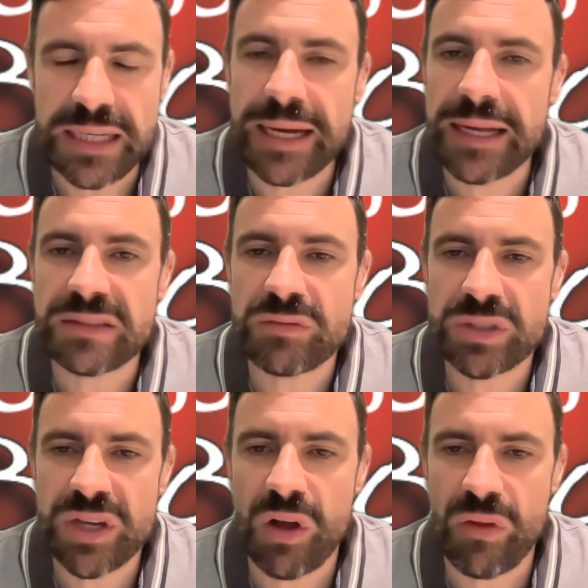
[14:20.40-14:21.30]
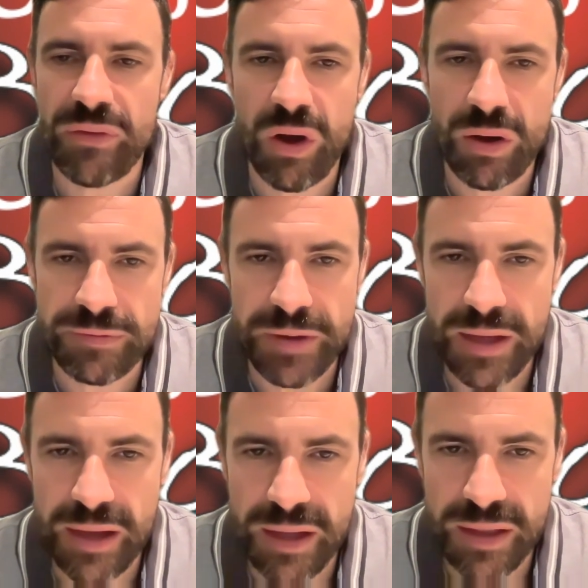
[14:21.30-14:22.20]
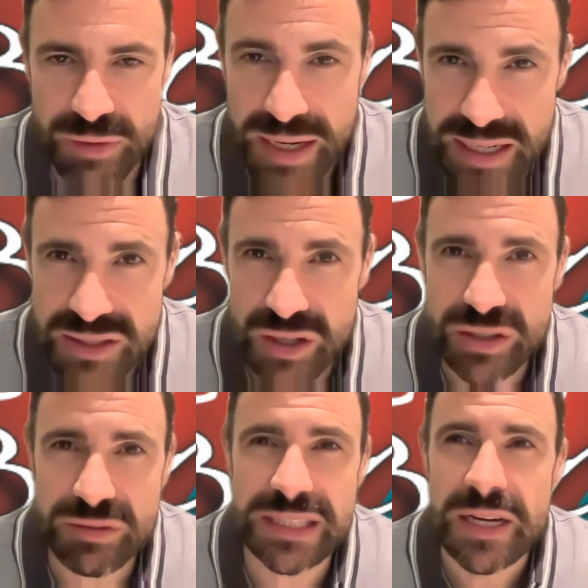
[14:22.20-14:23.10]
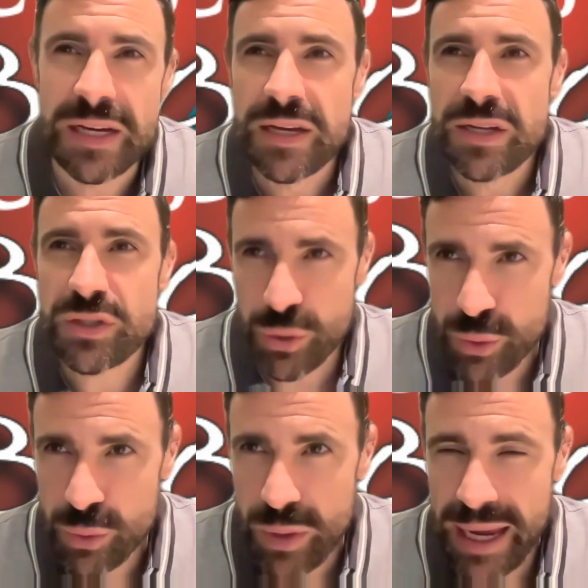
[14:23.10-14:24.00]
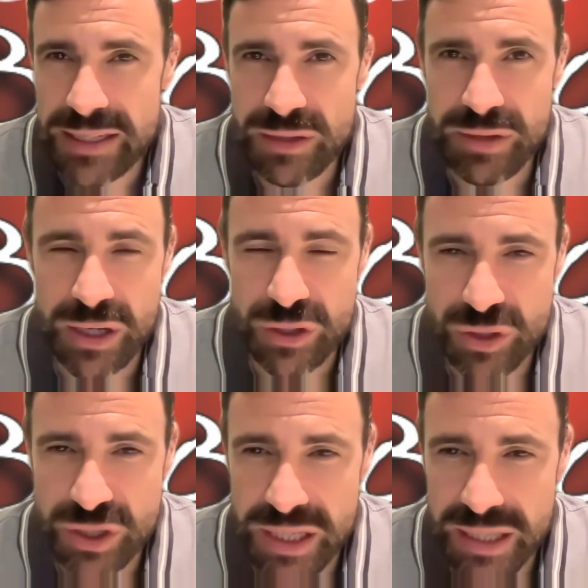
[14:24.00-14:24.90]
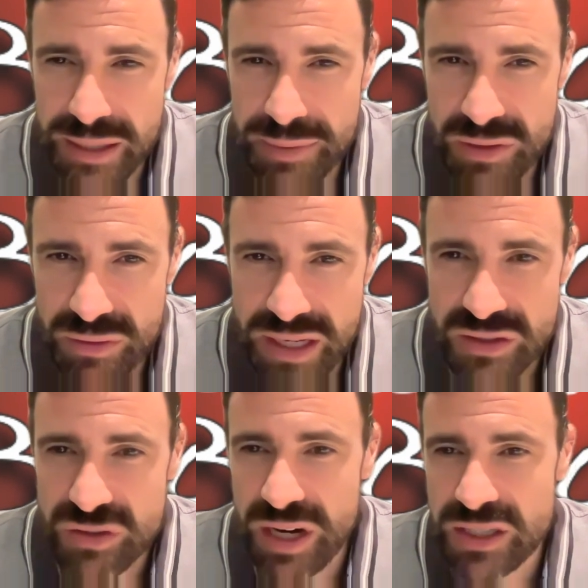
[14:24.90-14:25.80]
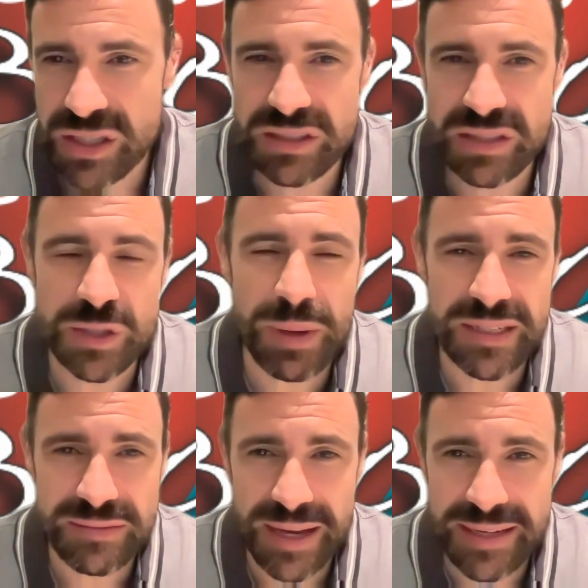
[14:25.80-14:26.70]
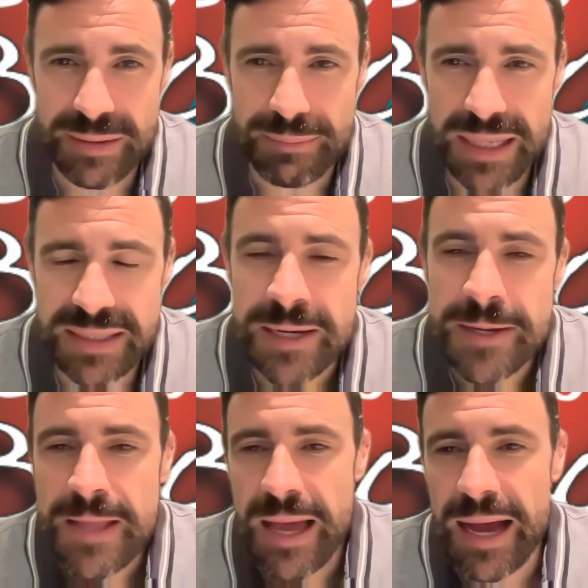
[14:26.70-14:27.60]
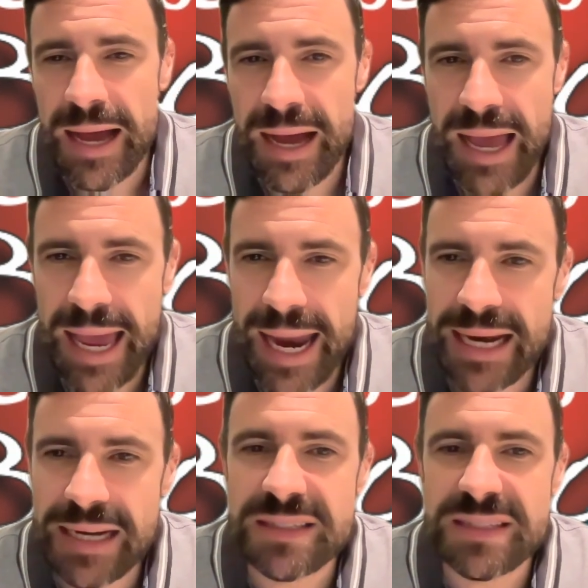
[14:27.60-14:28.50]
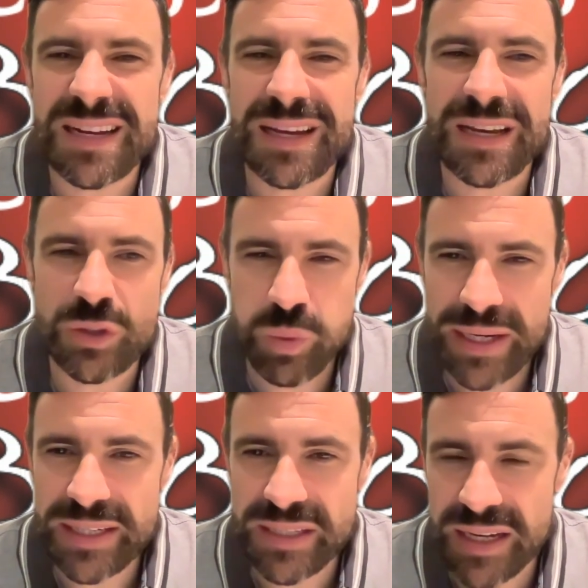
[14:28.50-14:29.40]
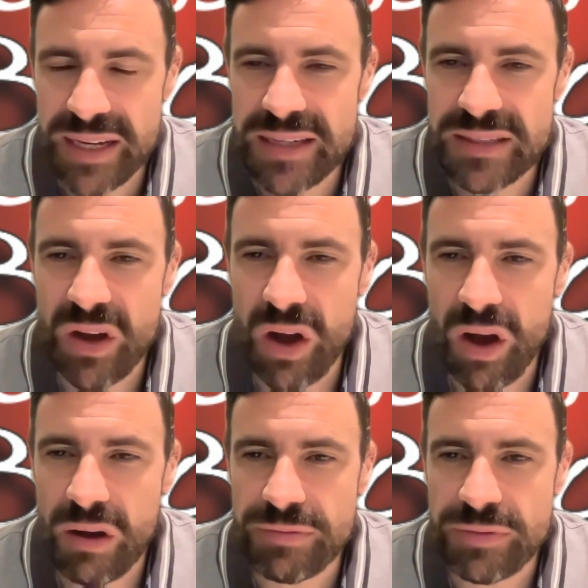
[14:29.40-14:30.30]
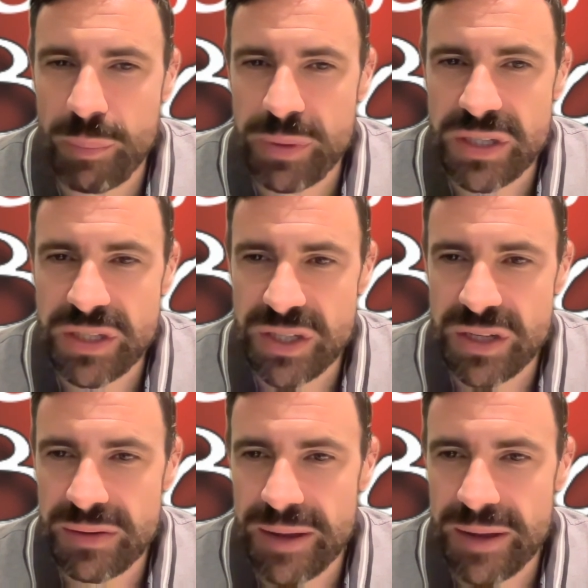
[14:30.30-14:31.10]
as a result of 3 knee surgeries, 2 anterior cruciate ligament reconstructions in the space of 18 months, and 20 years of competition